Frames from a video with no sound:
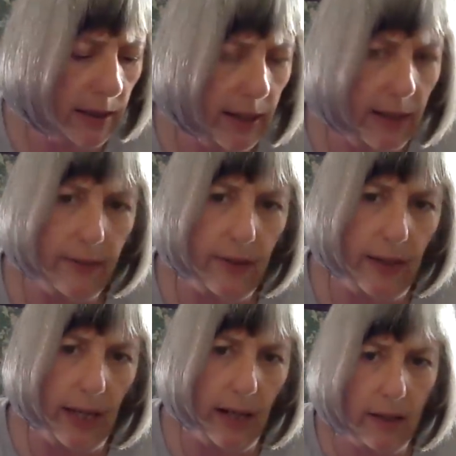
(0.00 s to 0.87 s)
as
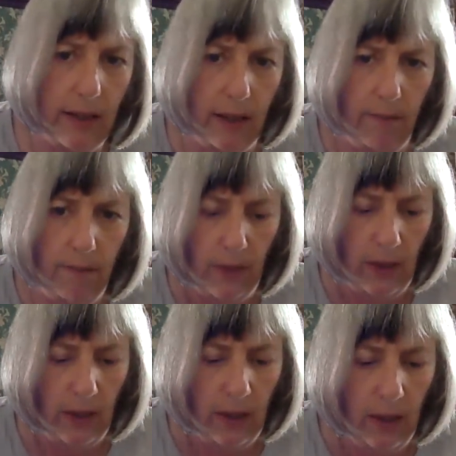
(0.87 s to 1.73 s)
the outcome.
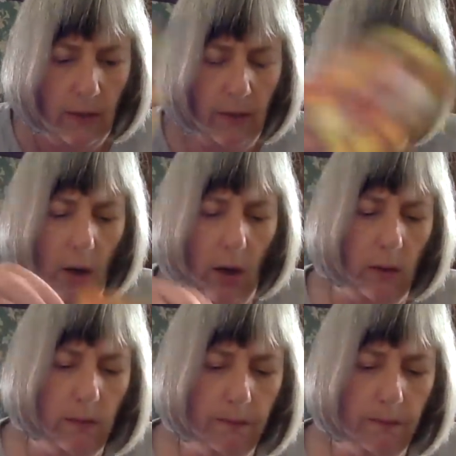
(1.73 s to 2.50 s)
So,